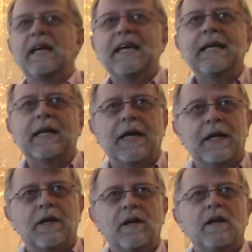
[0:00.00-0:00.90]

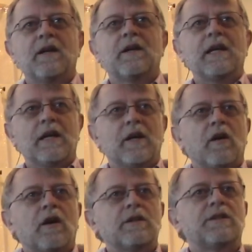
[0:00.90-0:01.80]
healing, healing
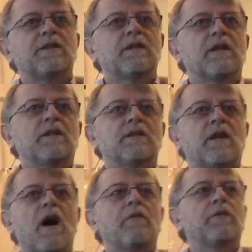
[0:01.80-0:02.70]
arts is
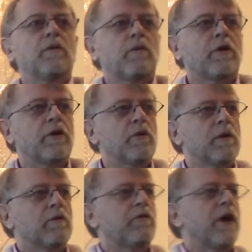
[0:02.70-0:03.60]
often where you
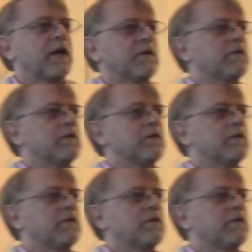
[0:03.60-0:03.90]
will find